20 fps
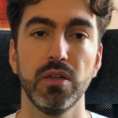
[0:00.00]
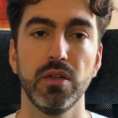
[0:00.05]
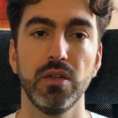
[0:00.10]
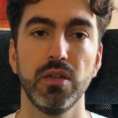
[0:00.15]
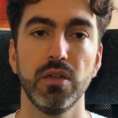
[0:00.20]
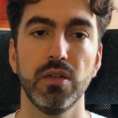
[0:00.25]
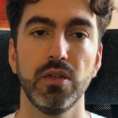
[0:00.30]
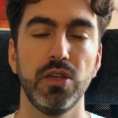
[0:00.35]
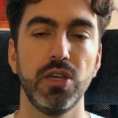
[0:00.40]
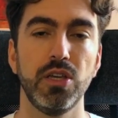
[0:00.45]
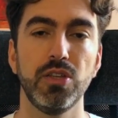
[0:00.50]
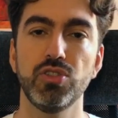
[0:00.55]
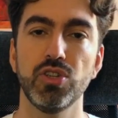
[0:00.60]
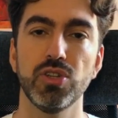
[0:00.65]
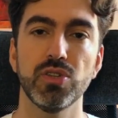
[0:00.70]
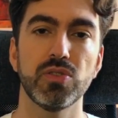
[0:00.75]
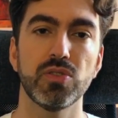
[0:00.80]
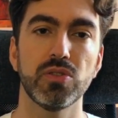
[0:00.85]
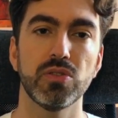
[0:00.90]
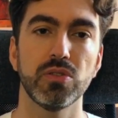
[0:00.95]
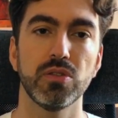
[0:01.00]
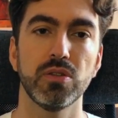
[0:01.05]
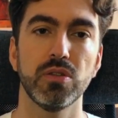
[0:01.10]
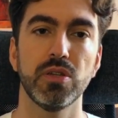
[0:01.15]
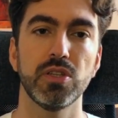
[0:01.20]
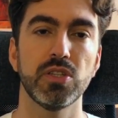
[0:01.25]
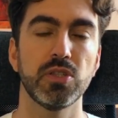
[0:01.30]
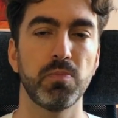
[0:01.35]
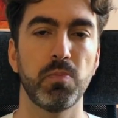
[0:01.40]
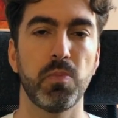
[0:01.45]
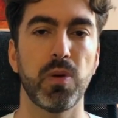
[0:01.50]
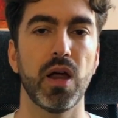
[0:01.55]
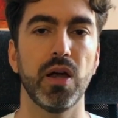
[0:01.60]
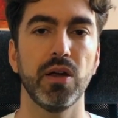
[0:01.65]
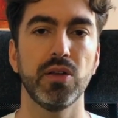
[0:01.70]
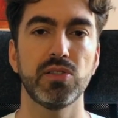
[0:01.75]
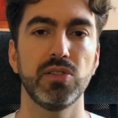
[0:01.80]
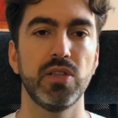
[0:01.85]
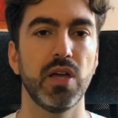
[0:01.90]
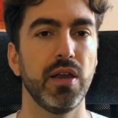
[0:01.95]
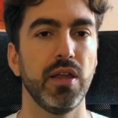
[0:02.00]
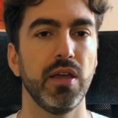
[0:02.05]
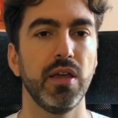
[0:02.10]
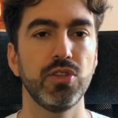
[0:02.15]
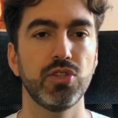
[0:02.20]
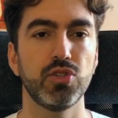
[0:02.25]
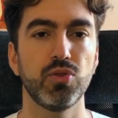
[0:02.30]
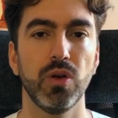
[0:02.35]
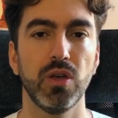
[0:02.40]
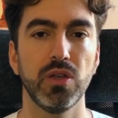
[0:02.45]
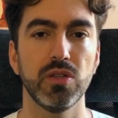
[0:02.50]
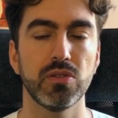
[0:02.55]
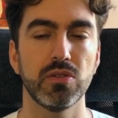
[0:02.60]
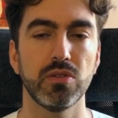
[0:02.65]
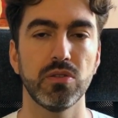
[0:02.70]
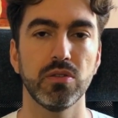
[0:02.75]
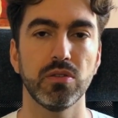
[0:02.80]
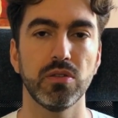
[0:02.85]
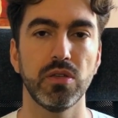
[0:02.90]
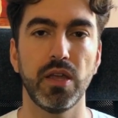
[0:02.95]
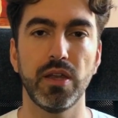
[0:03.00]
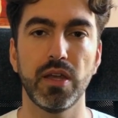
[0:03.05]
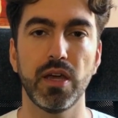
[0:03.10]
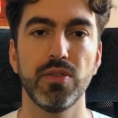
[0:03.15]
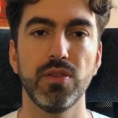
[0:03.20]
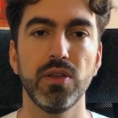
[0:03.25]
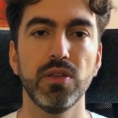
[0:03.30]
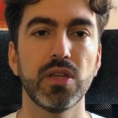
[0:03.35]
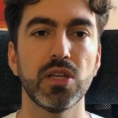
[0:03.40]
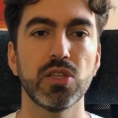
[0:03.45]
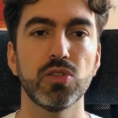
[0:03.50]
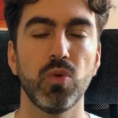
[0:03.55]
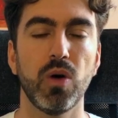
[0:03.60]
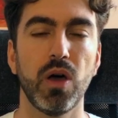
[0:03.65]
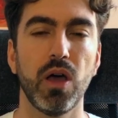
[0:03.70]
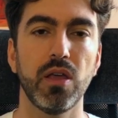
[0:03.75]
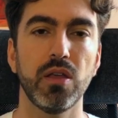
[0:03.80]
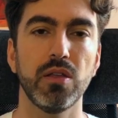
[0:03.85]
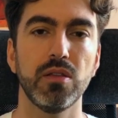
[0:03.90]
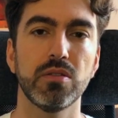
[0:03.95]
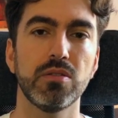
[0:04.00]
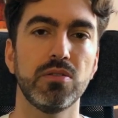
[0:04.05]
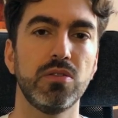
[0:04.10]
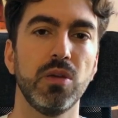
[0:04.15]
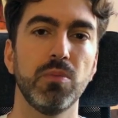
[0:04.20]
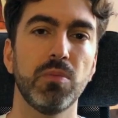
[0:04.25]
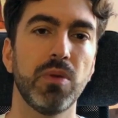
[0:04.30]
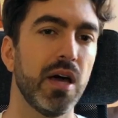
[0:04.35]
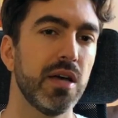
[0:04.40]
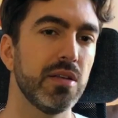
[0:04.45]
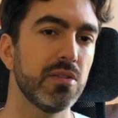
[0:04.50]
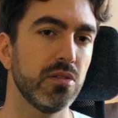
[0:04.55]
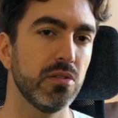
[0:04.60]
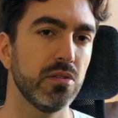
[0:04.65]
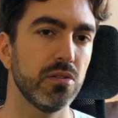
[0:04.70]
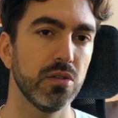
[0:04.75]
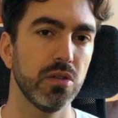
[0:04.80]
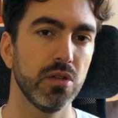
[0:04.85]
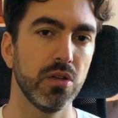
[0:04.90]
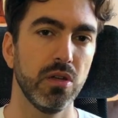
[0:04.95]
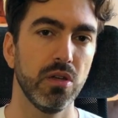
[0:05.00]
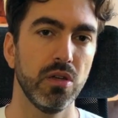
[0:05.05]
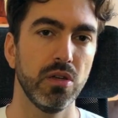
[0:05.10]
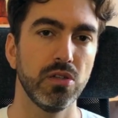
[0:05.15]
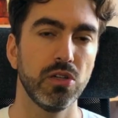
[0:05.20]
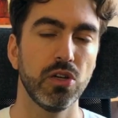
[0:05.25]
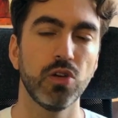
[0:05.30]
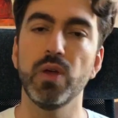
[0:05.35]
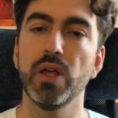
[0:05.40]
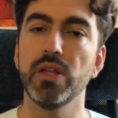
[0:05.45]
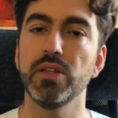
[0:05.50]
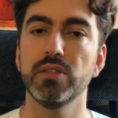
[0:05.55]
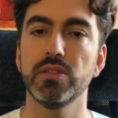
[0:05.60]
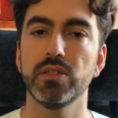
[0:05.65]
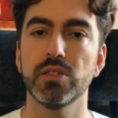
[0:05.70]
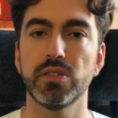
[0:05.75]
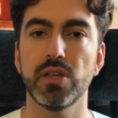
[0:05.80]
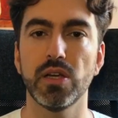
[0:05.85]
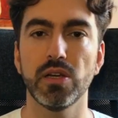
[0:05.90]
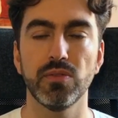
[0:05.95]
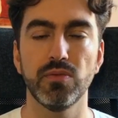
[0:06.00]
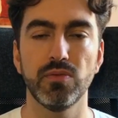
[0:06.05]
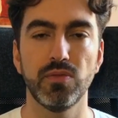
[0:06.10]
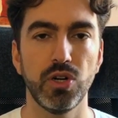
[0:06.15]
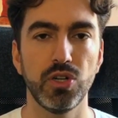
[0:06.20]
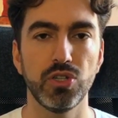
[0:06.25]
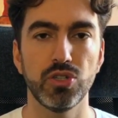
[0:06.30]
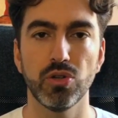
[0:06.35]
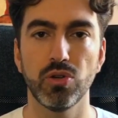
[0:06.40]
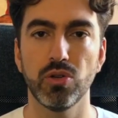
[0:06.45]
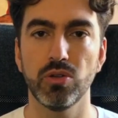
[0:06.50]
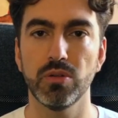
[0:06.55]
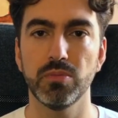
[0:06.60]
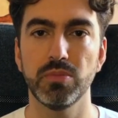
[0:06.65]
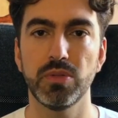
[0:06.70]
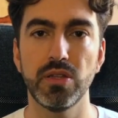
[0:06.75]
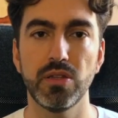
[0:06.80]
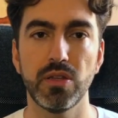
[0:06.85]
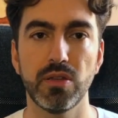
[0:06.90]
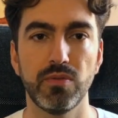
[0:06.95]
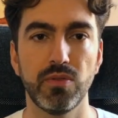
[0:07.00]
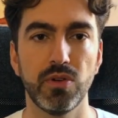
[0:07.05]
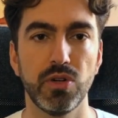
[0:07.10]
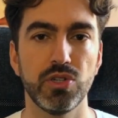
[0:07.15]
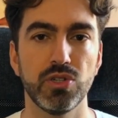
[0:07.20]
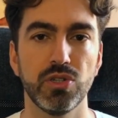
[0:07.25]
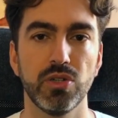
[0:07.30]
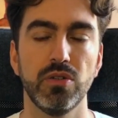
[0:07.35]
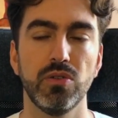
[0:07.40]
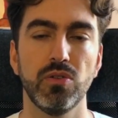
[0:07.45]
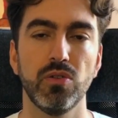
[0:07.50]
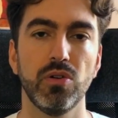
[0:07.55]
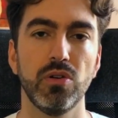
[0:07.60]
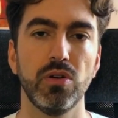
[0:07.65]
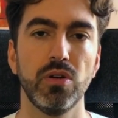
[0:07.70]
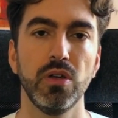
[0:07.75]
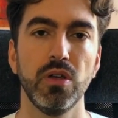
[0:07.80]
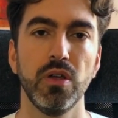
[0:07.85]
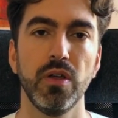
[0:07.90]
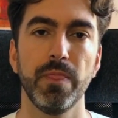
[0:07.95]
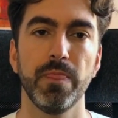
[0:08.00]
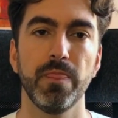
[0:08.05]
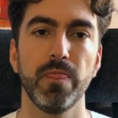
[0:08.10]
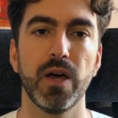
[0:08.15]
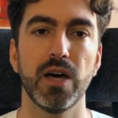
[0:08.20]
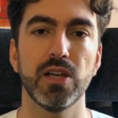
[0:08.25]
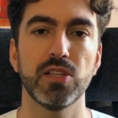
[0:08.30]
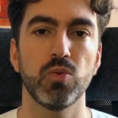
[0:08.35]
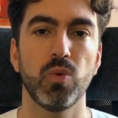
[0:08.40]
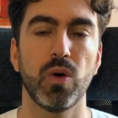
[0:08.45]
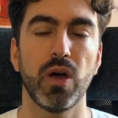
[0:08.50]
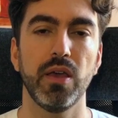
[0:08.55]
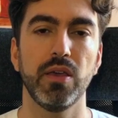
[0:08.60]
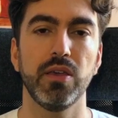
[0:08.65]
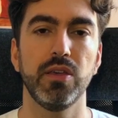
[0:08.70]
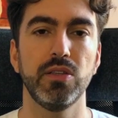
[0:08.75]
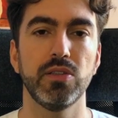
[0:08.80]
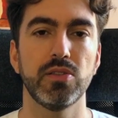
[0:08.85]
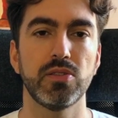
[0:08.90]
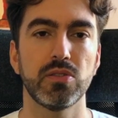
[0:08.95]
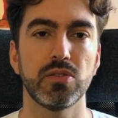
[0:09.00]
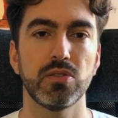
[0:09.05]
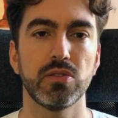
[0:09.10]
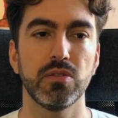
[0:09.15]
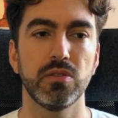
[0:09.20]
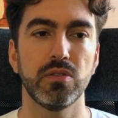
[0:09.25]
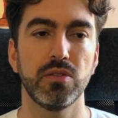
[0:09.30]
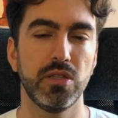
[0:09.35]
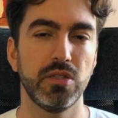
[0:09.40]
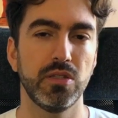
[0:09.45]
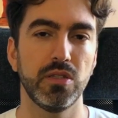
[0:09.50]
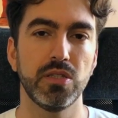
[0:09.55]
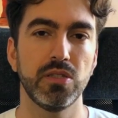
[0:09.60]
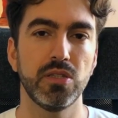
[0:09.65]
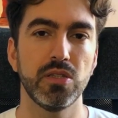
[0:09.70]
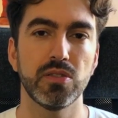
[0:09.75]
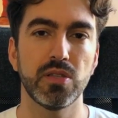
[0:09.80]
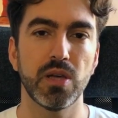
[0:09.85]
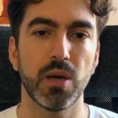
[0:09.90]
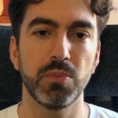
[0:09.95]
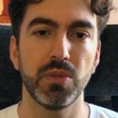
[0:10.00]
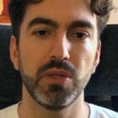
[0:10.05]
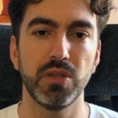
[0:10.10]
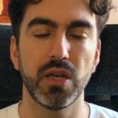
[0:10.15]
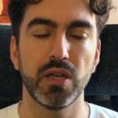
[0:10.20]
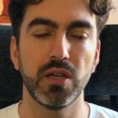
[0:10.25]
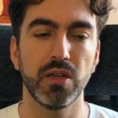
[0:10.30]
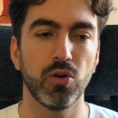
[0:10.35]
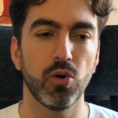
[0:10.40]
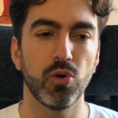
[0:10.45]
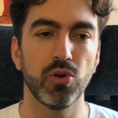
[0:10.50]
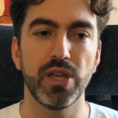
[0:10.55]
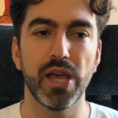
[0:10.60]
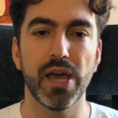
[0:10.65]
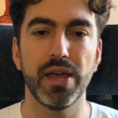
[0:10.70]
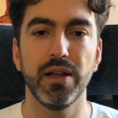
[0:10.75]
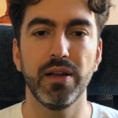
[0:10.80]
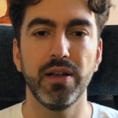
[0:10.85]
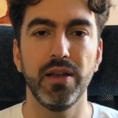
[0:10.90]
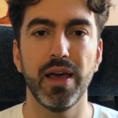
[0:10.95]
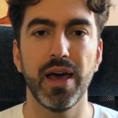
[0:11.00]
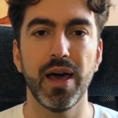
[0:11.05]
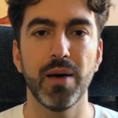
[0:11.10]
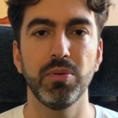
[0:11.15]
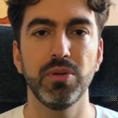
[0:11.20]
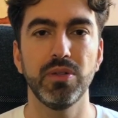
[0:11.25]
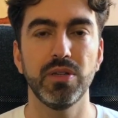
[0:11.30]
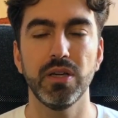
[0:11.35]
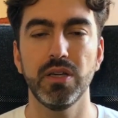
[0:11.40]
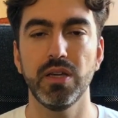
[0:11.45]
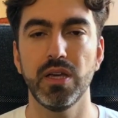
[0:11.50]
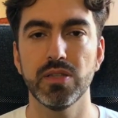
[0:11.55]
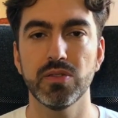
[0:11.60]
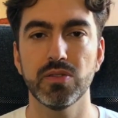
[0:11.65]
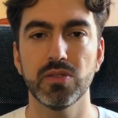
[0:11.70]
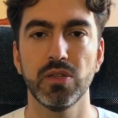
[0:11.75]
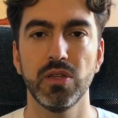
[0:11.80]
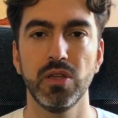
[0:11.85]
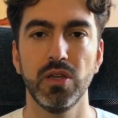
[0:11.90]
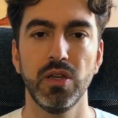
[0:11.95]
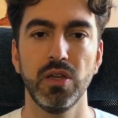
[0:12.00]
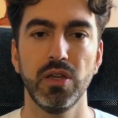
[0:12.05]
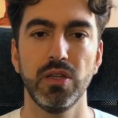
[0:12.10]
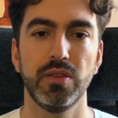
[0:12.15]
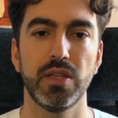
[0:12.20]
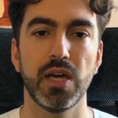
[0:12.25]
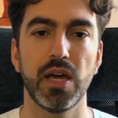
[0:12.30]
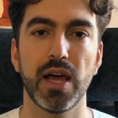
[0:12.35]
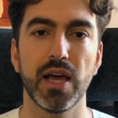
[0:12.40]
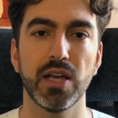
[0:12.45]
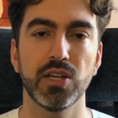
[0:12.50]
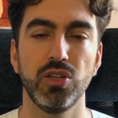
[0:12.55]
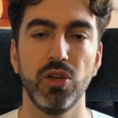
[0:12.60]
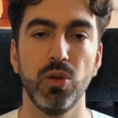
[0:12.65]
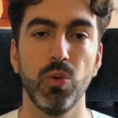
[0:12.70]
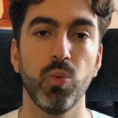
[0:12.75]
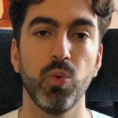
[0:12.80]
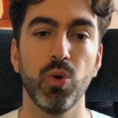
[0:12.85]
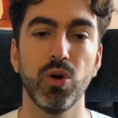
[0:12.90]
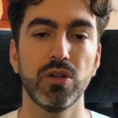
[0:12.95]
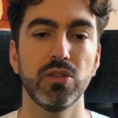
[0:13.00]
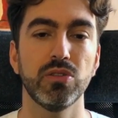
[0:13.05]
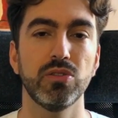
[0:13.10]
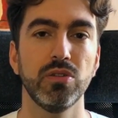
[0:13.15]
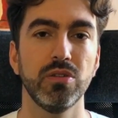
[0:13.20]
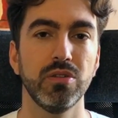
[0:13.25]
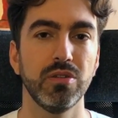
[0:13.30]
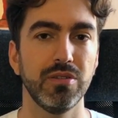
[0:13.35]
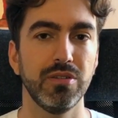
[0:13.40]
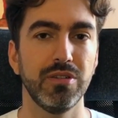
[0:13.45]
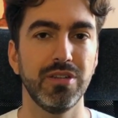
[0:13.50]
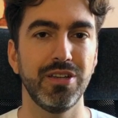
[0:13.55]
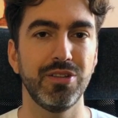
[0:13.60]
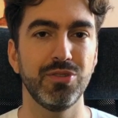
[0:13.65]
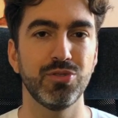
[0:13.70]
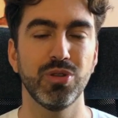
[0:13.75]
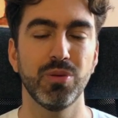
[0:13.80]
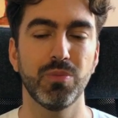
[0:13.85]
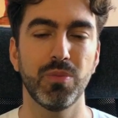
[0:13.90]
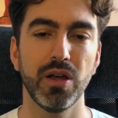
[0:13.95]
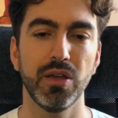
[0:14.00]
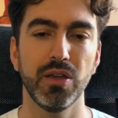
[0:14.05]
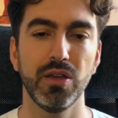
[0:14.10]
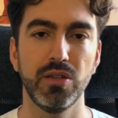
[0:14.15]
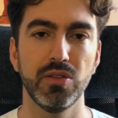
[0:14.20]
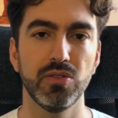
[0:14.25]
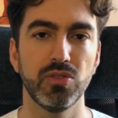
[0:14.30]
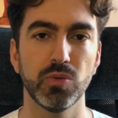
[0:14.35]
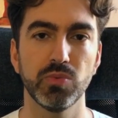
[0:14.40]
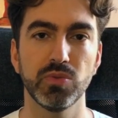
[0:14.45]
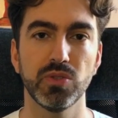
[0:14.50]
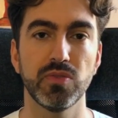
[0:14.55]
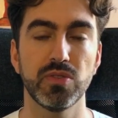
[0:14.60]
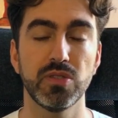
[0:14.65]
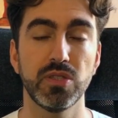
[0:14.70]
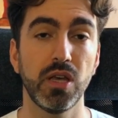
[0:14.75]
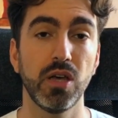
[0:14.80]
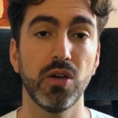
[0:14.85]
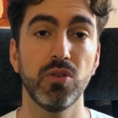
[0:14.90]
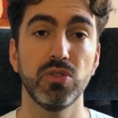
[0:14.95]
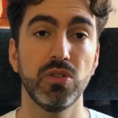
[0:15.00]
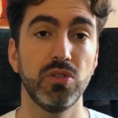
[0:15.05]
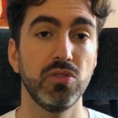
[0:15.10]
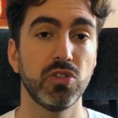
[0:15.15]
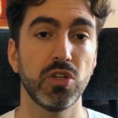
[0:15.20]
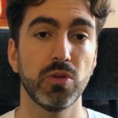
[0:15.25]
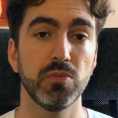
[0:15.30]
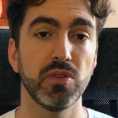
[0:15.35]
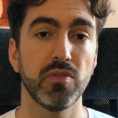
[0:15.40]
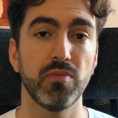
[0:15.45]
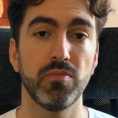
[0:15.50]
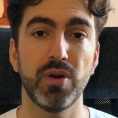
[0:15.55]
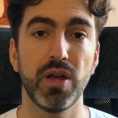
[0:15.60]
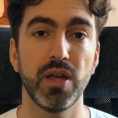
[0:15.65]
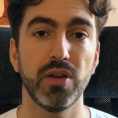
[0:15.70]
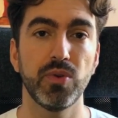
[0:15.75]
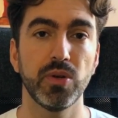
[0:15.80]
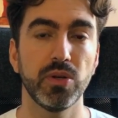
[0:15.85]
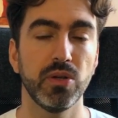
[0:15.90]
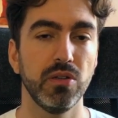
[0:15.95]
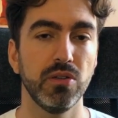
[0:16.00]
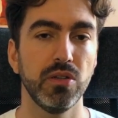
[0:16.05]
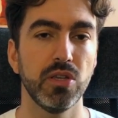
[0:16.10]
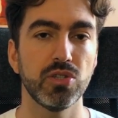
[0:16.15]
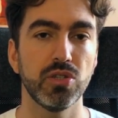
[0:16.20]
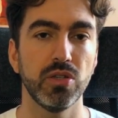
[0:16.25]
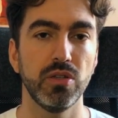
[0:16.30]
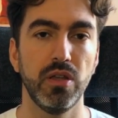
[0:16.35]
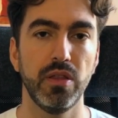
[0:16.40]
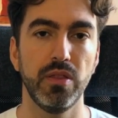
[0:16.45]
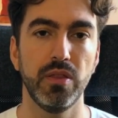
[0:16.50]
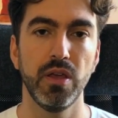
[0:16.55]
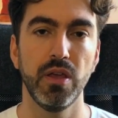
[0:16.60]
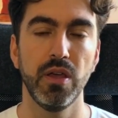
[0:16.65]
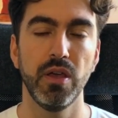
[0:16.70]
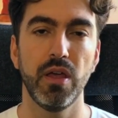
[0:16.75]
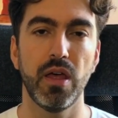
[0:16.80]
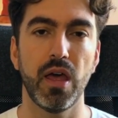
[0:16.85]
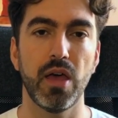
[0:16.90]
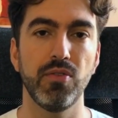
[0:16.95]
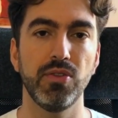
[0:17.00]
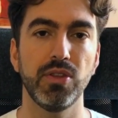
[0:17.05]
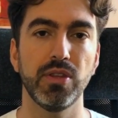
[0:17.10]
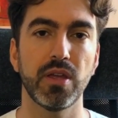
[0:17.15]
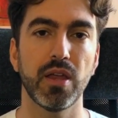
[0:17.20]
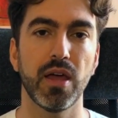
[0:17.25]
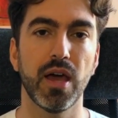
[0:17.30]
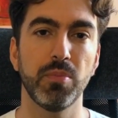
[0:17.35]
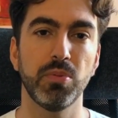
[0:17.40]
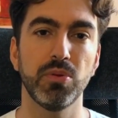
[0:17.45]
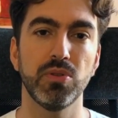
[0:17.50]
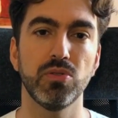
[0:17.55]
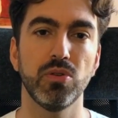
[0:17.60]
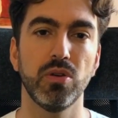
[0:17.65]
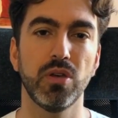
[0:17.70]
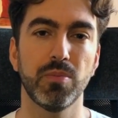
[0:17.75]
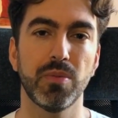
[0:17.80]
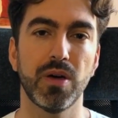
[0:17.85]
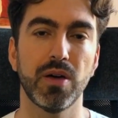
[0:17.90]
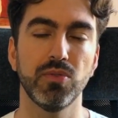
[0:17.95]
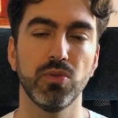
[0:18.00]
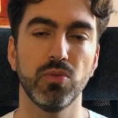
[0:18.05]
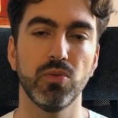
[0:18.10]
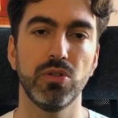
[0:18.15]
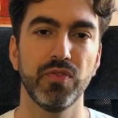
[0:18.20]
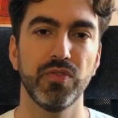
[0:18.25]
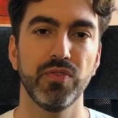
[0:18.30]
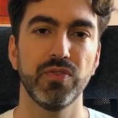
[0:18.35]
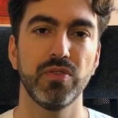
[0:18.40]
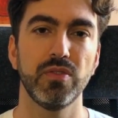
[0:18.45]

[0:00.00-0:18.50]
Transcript: it just sparks that interest. And I think that's why Tim hasn't created a second version or updated version, or that's why this is something that organically happened, I guess, that actually worked into the market in terms of sales, in terms of brand recognition, and everything that happened to him afterwards.